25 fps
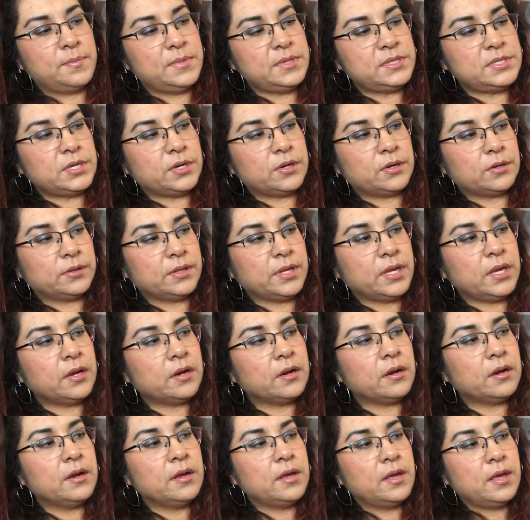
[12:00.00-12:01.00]
material
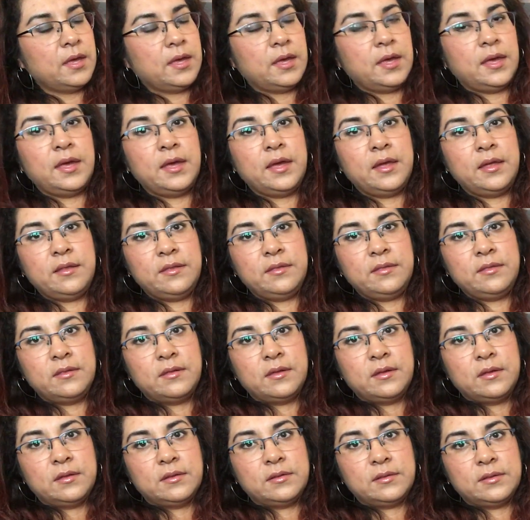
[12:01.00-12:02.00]
here, and
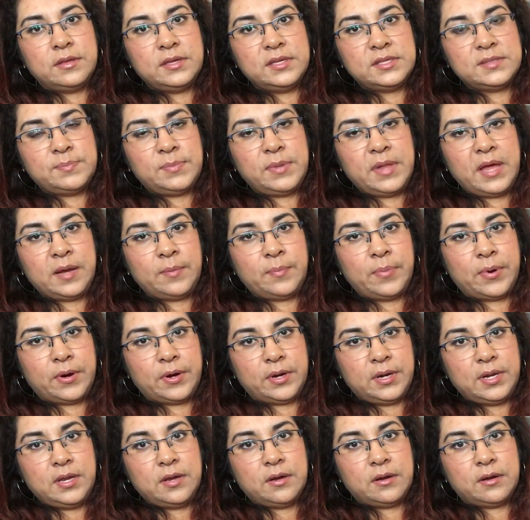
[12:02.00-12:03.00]
this black
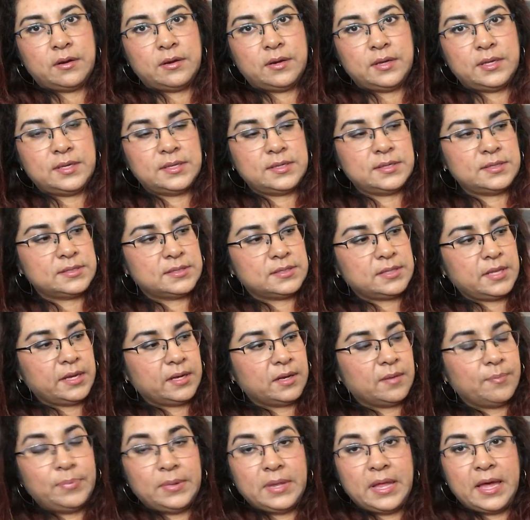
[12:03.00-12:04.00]
part here is
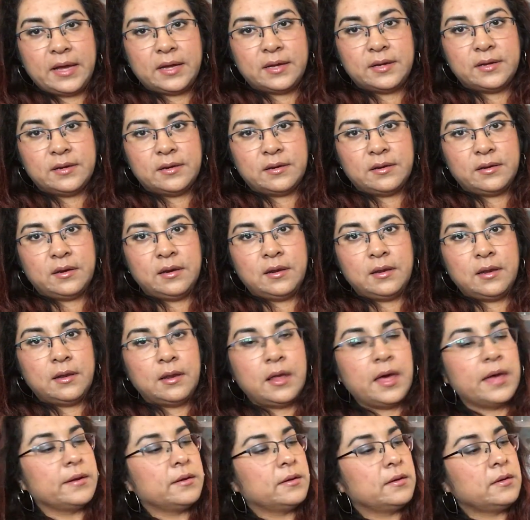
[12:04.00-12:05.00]
like a black
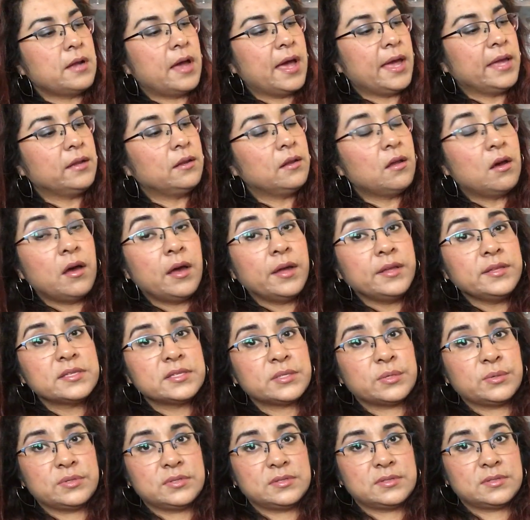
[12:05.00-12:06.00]
nylon,
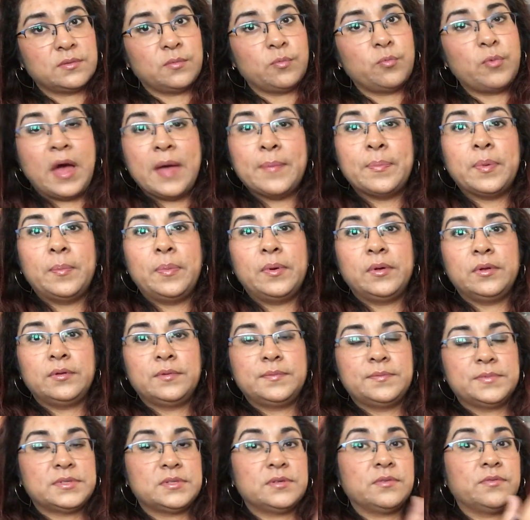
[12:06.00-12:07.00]
so it's wipeable.
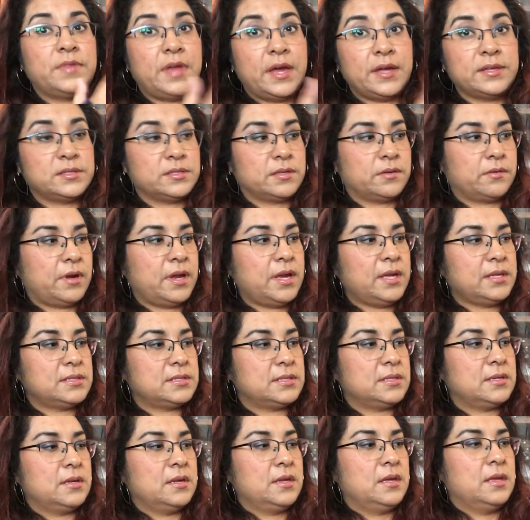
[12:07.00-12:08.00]
So that's
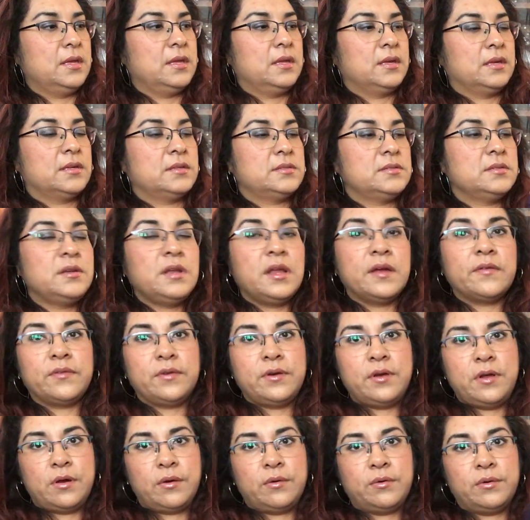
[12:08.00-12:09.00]
great, because you
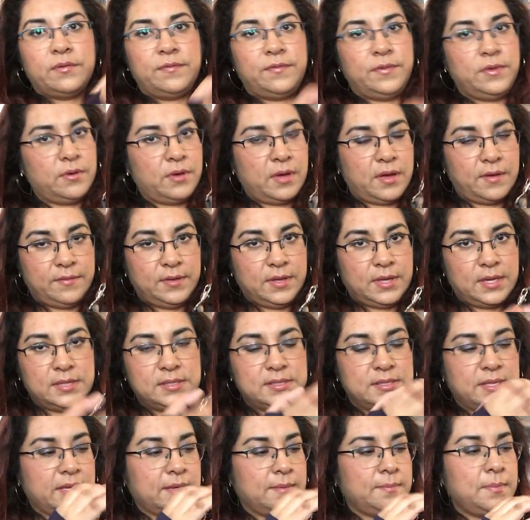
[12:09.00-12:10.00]
never know. If you have
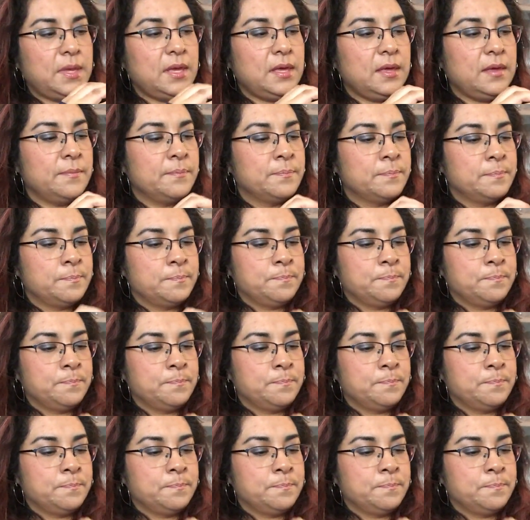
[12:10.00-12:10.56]
kids like me,